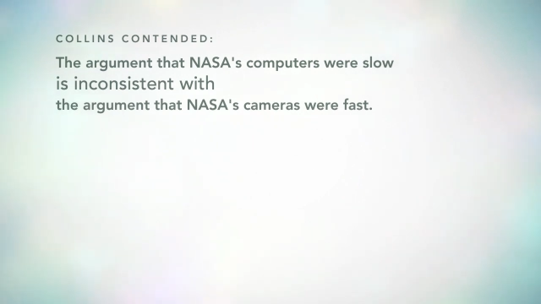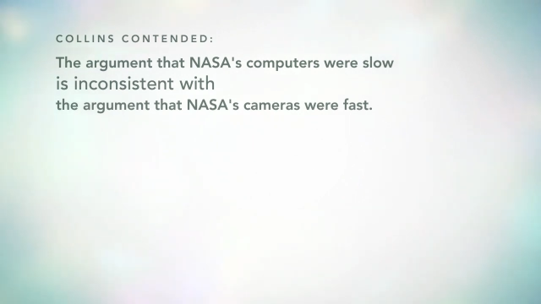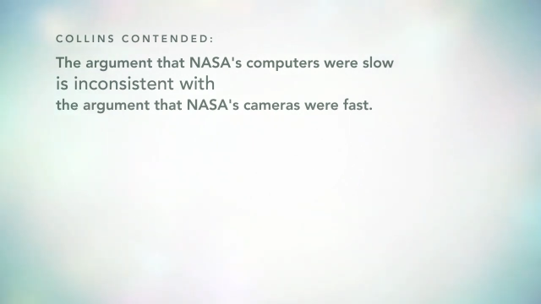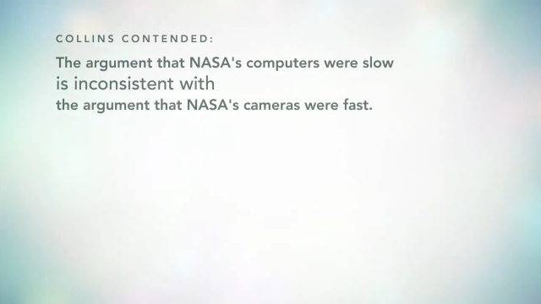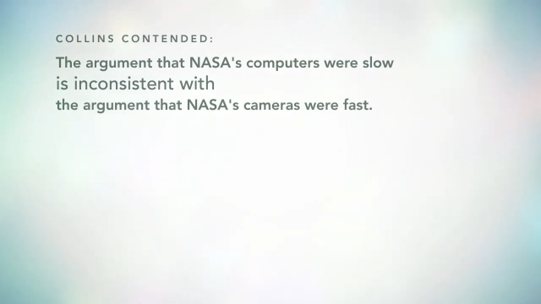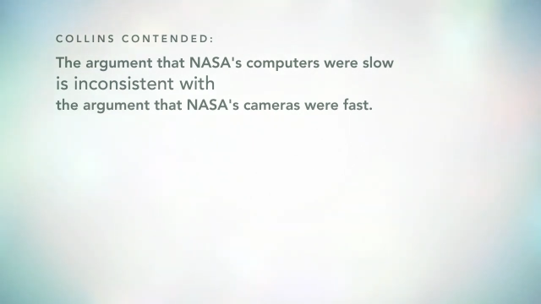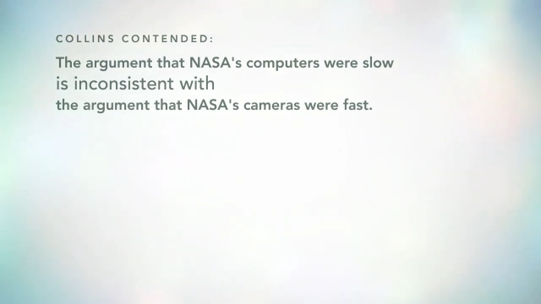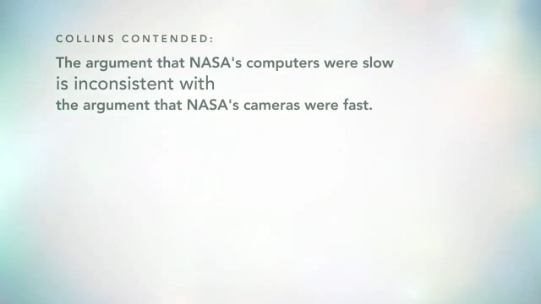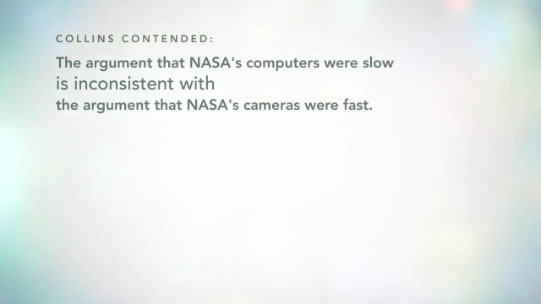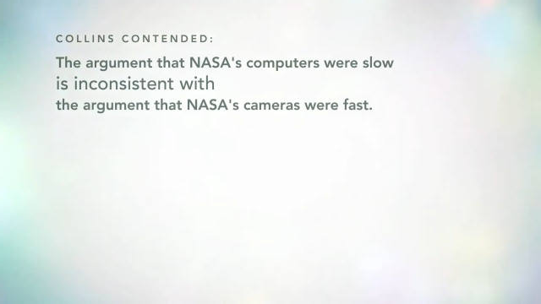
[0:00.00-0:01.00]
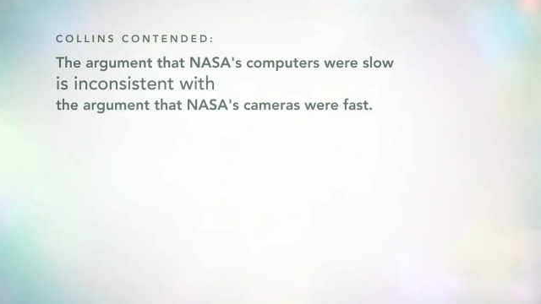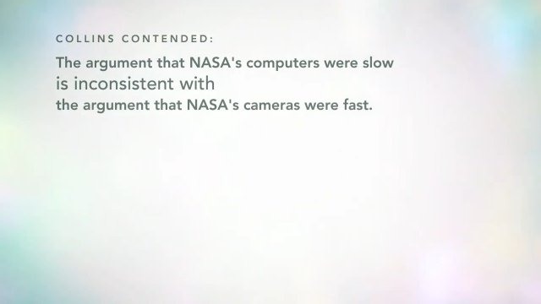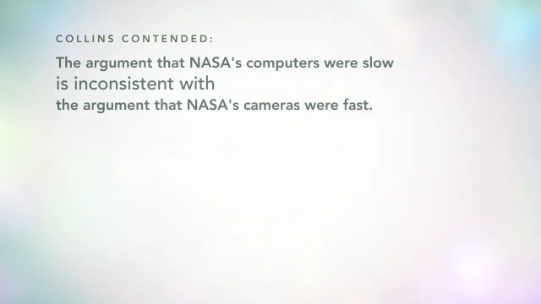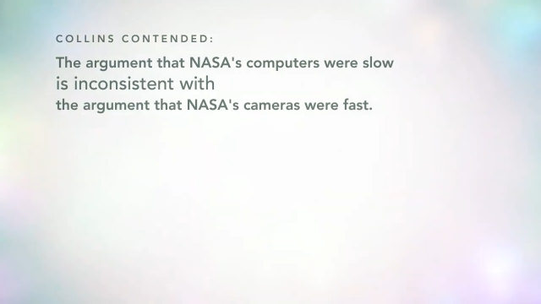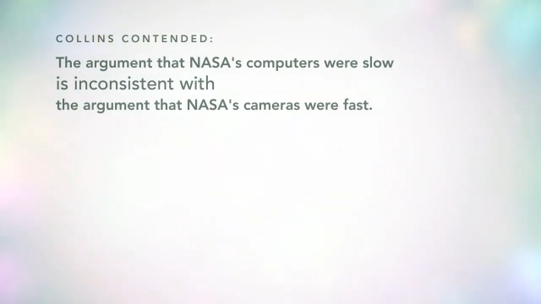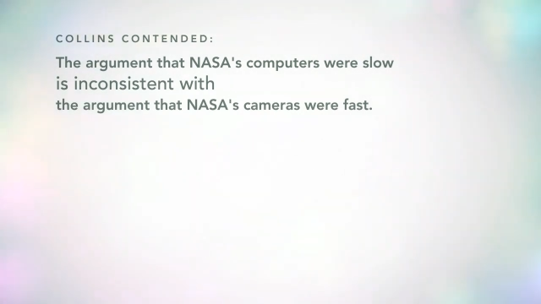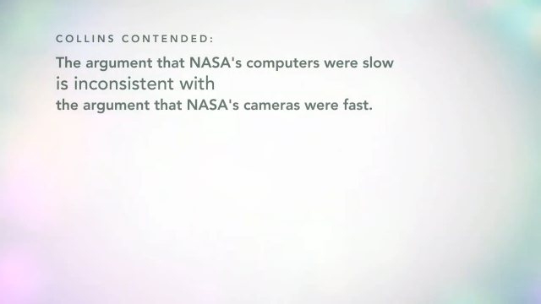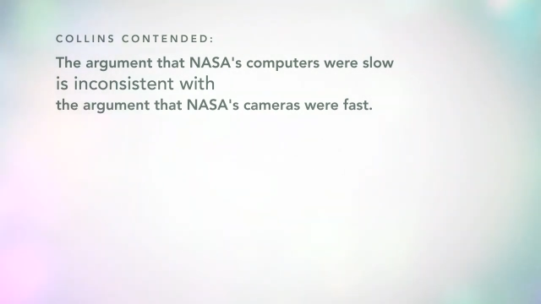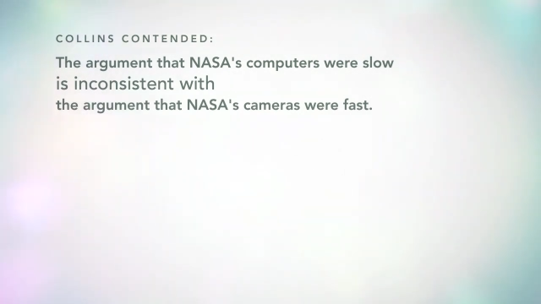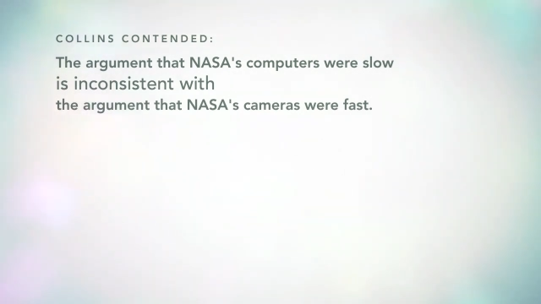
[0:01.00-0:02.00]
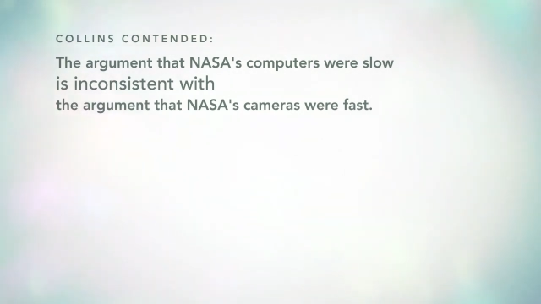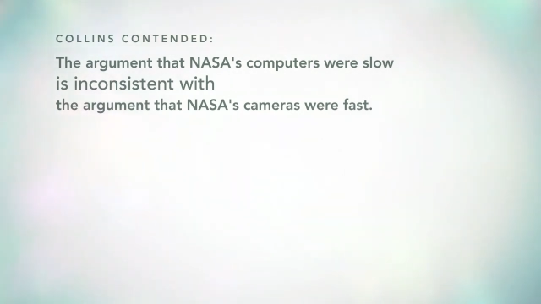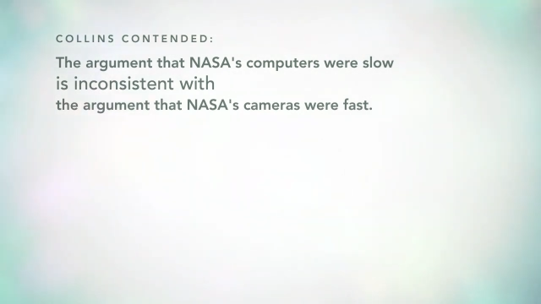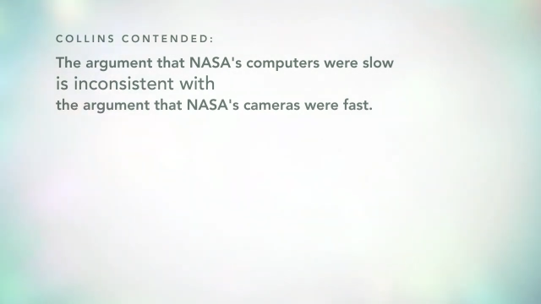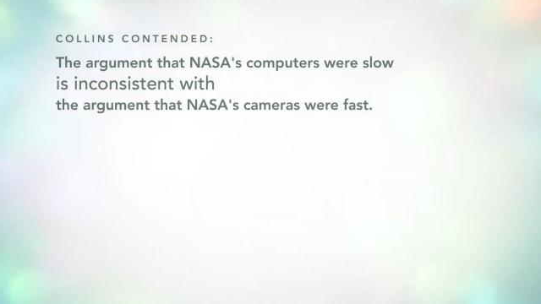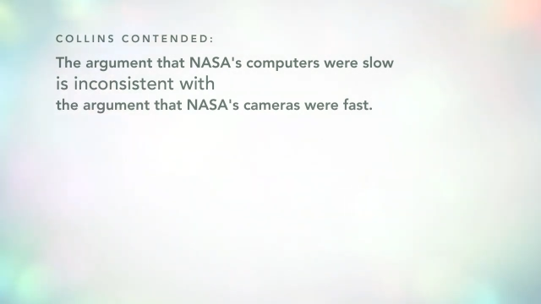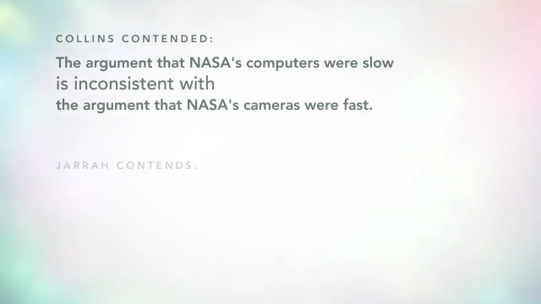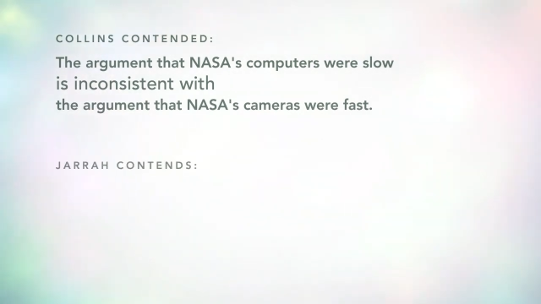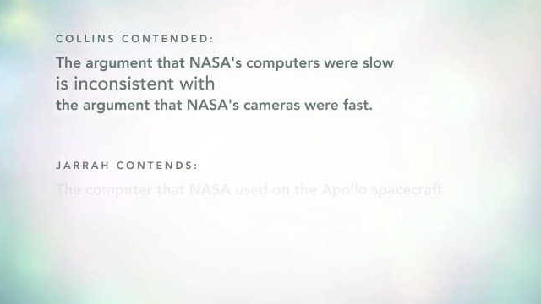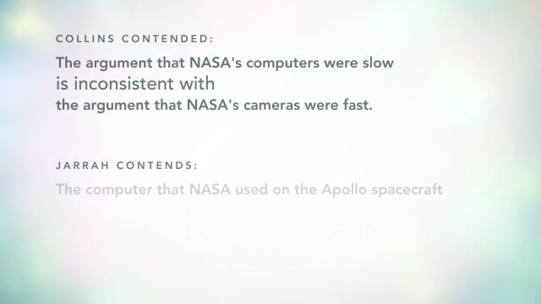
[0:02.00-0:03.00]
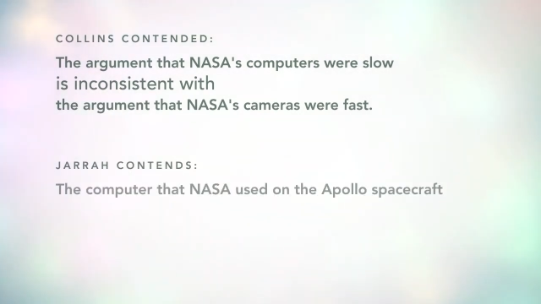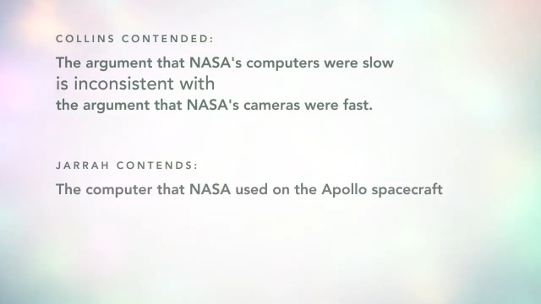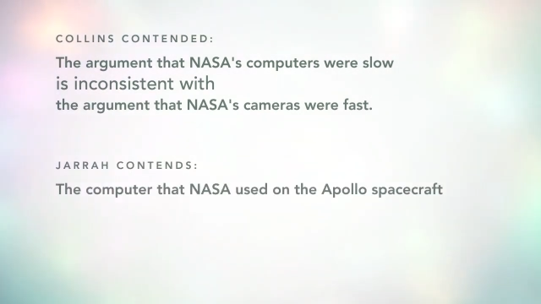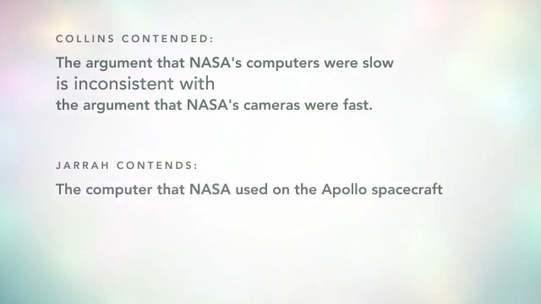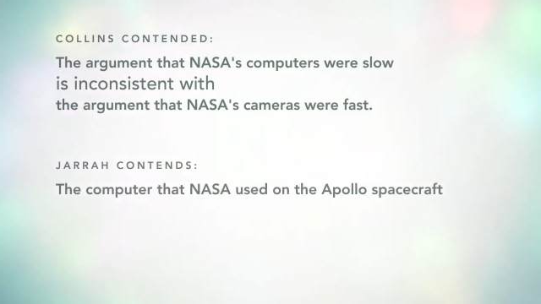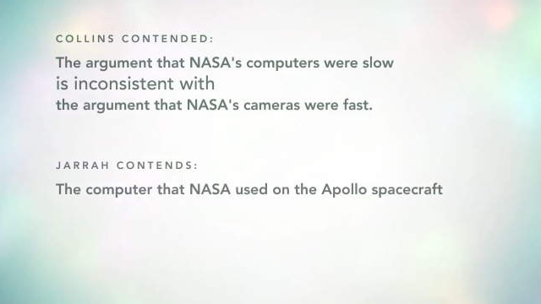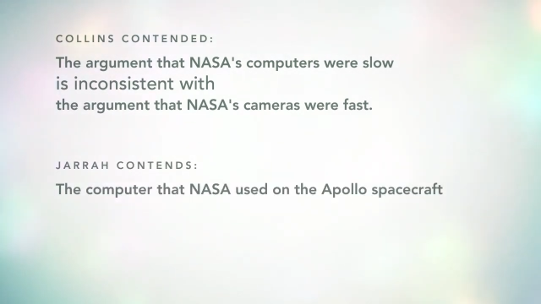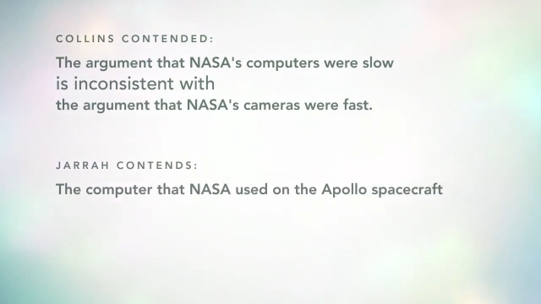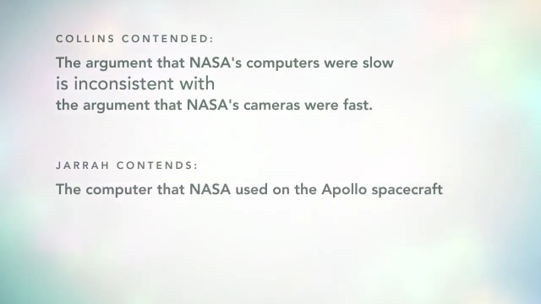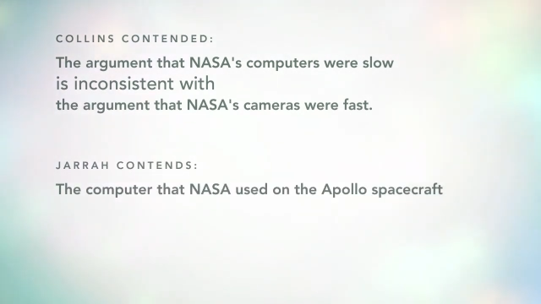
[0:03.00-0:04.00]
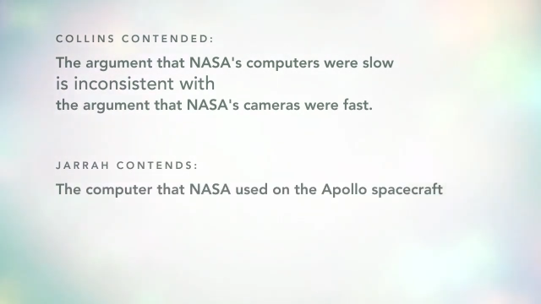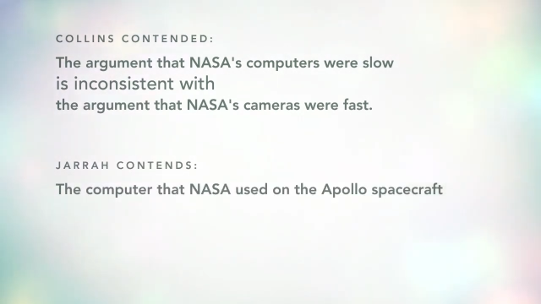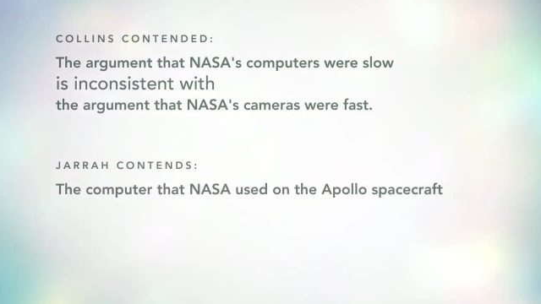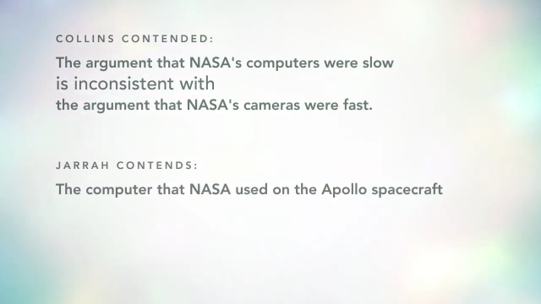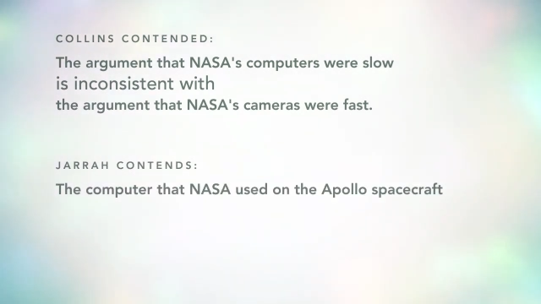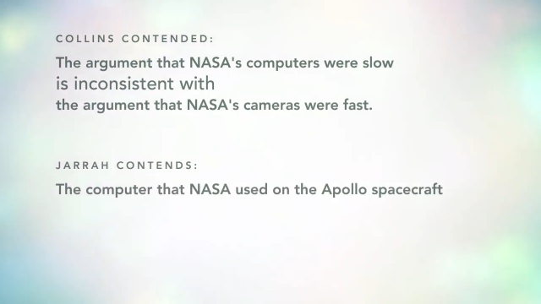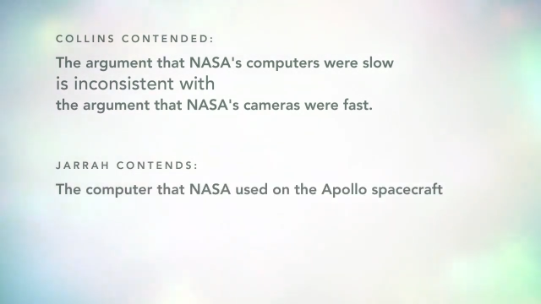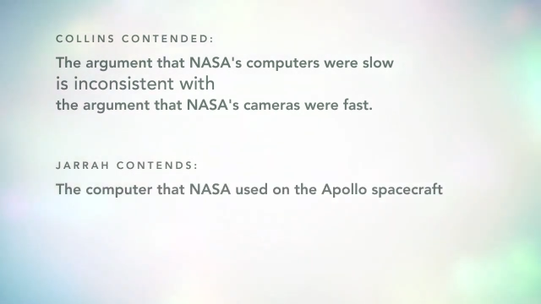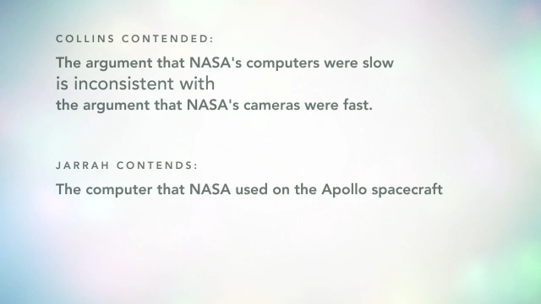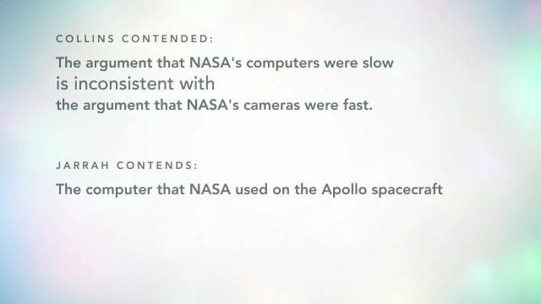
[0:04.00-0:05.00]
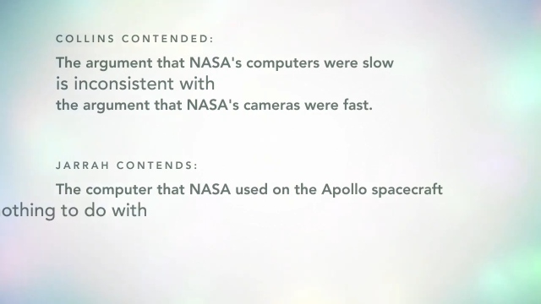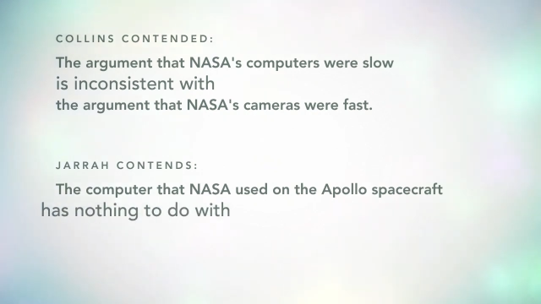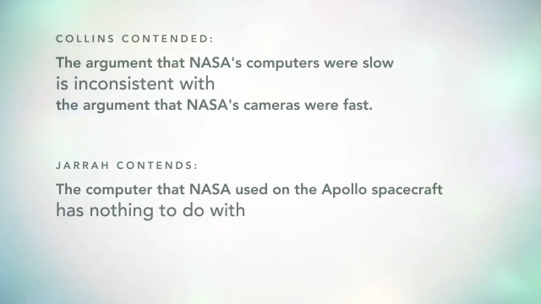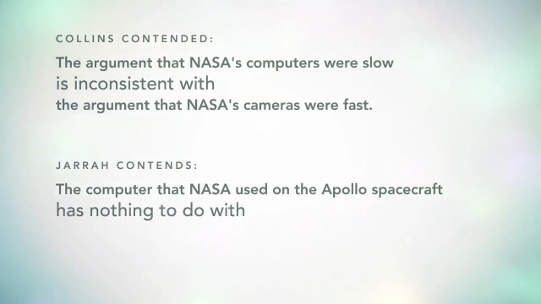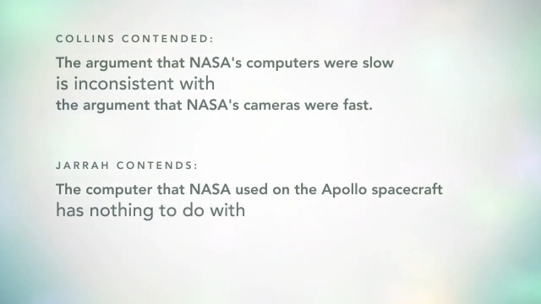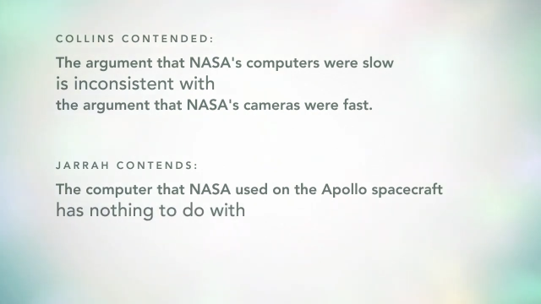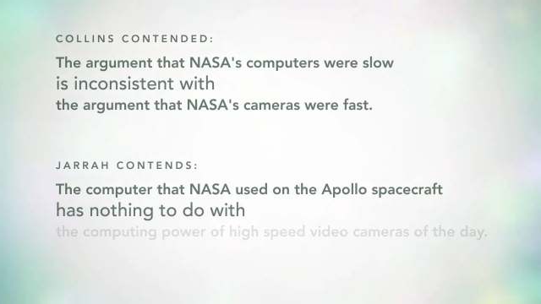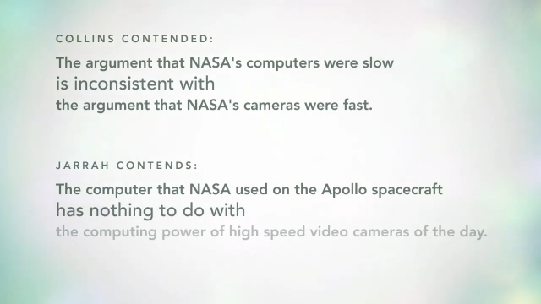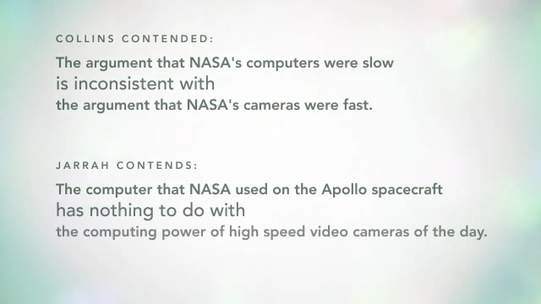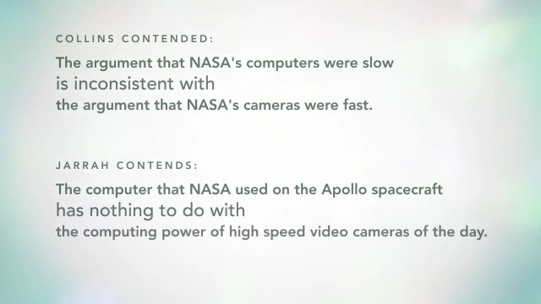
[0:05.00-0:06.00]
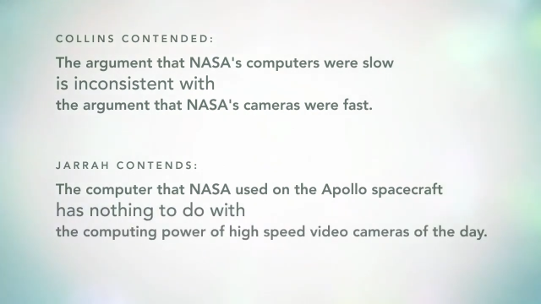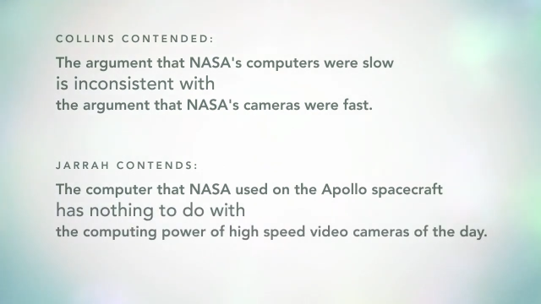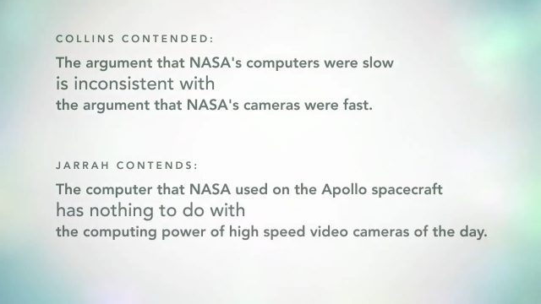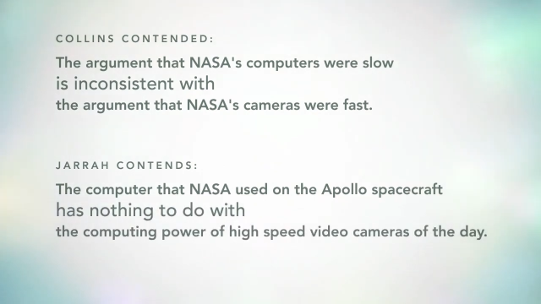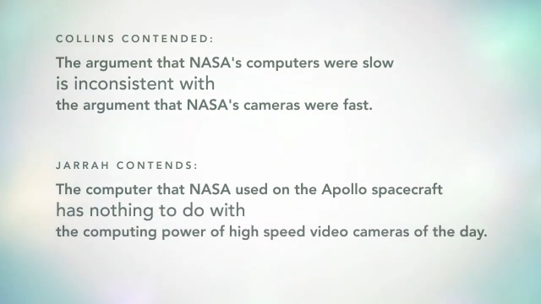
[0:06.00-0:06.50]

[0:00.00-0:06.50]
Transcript: Nobody's mouth can be seen.